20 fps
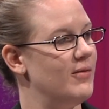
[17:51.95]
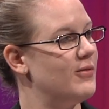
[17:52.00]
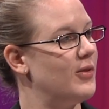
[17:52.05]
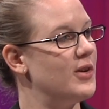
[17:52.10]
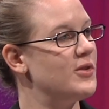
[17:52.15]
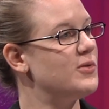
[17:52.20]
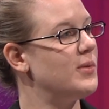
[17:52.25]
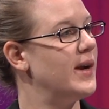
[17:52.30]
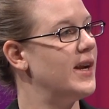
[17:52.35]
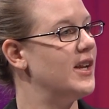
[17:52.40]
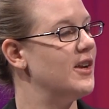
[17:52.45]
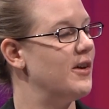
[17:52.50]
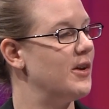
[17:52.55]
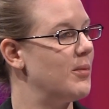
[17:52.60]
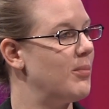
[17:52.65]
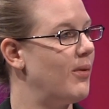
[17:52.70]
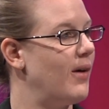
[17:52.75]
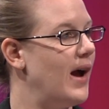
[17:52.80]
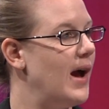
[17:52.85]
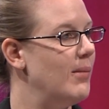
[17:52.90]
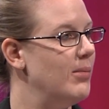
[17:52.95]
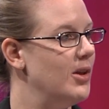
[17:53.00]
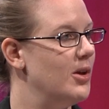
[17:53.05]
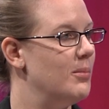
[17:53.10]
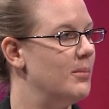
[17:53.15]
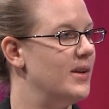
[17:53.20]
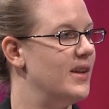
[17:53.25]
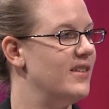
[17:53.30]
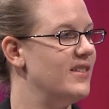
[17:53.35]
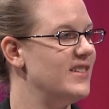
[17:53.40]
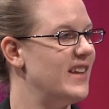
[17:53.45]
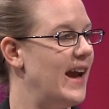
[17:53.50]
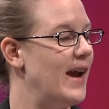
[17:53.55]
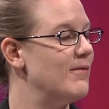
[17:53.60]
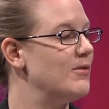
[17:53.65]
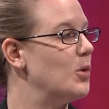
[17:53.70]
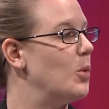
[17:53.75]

frustrated on a problem and to have